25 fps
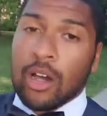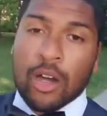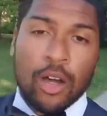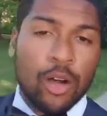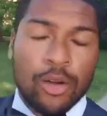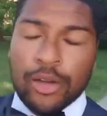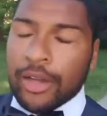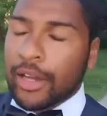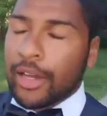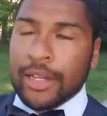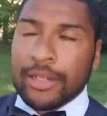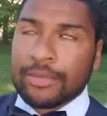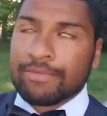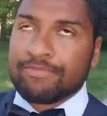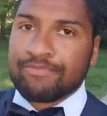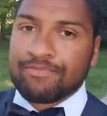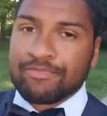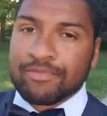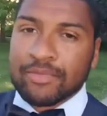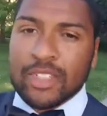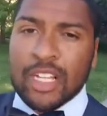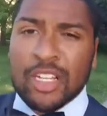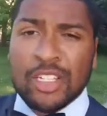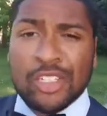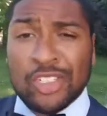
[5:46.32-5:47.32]
Okay,
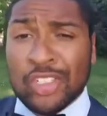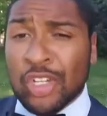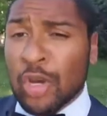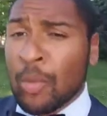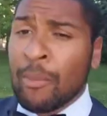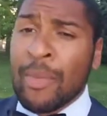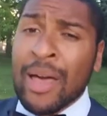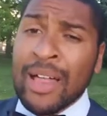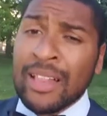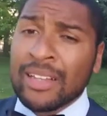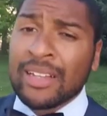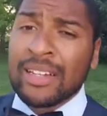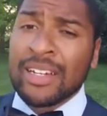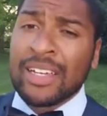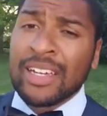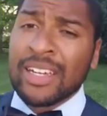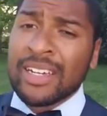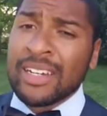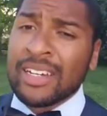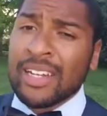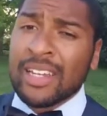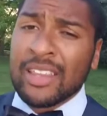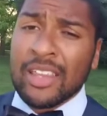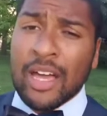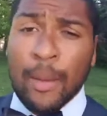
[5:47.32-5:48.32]
so
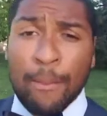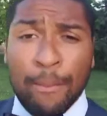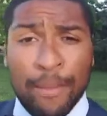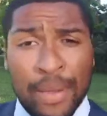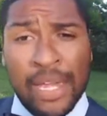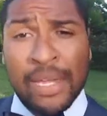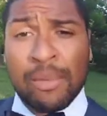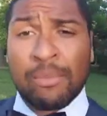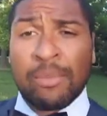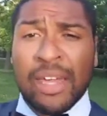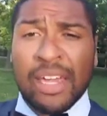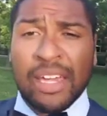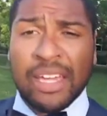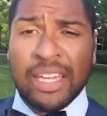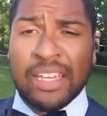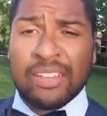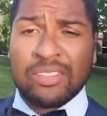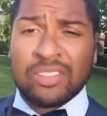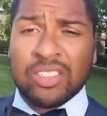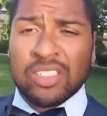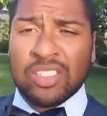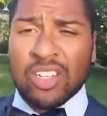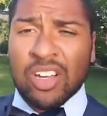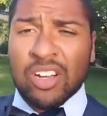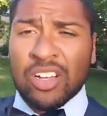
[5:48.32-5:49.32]
melanin, a pigment,
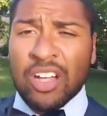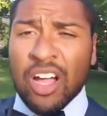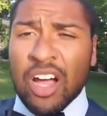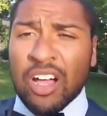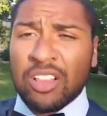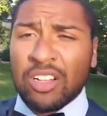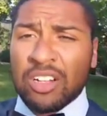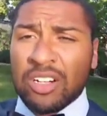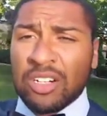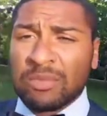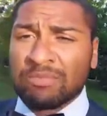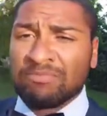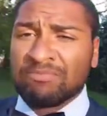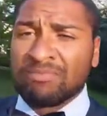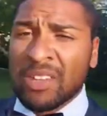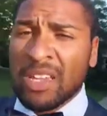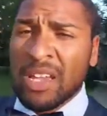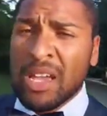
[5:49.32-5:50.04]
gives us our color.